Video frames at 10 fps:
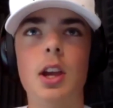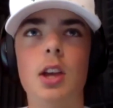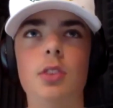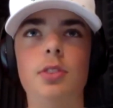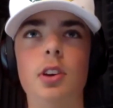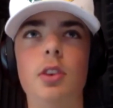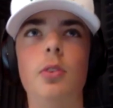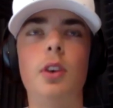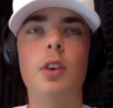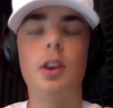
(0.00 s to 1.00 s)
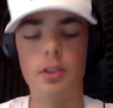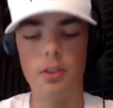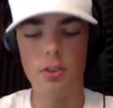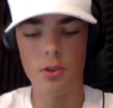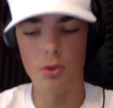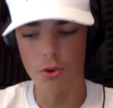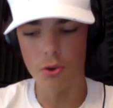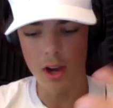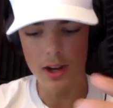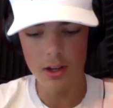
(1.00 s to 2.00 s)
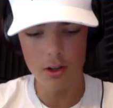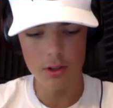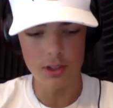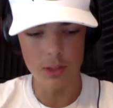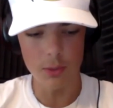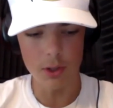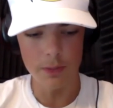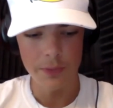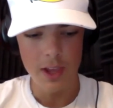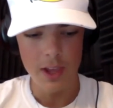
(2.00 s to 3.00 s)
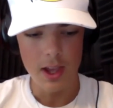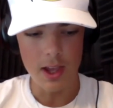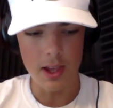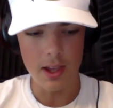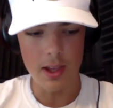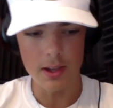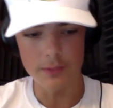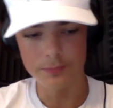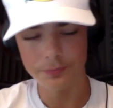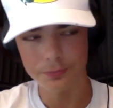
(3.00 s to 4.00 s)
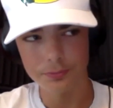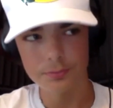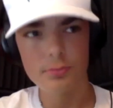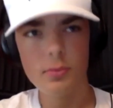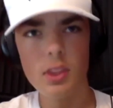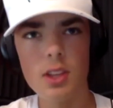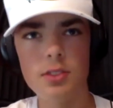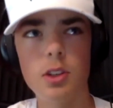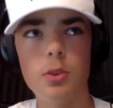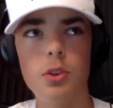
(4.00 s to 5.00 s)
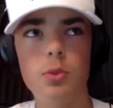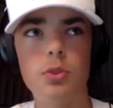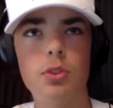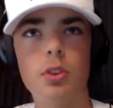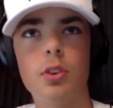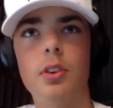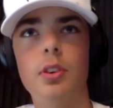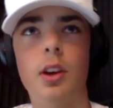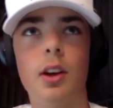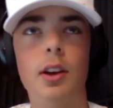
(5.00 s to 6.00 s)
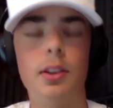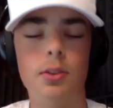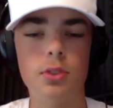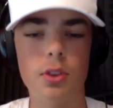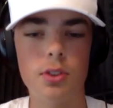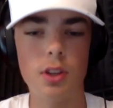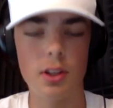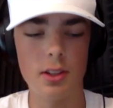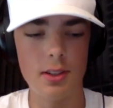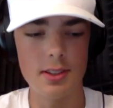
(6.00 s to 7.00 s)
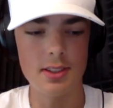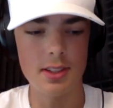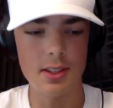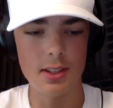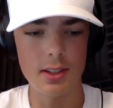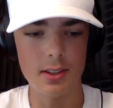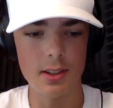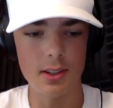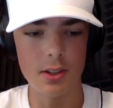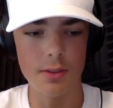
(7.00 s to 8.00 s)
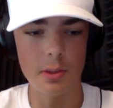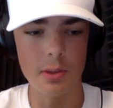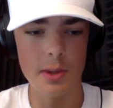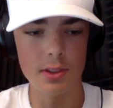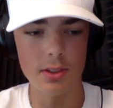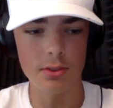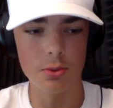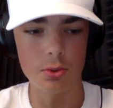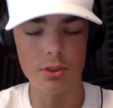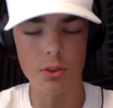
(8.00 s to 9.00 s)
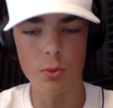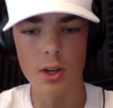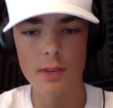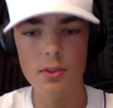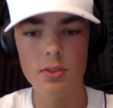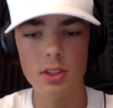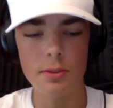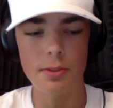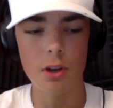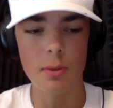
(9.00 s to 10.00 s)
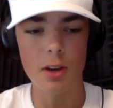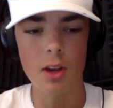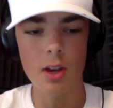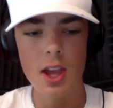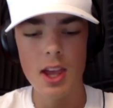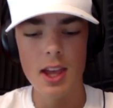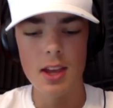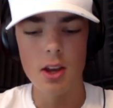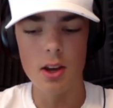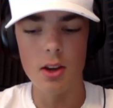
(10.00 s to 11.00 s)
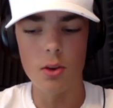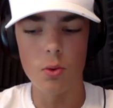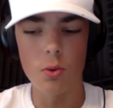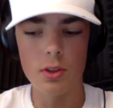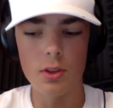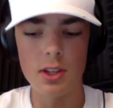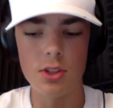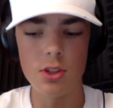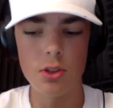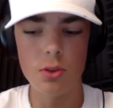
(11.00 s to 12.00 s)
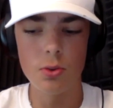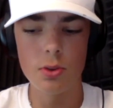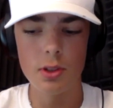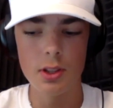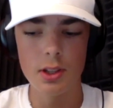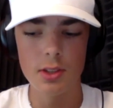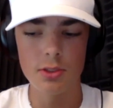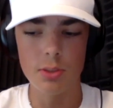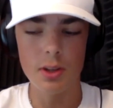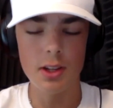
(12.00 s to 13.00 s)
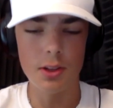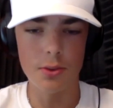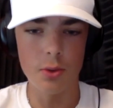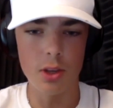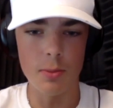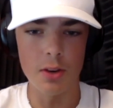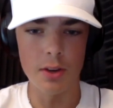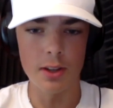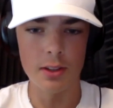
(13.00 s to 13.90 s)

So you're grinding all summer, and so you start talking and sending your film out to these schools. So whenever you sent the film out, uh, did you? So you probably did it through email, right?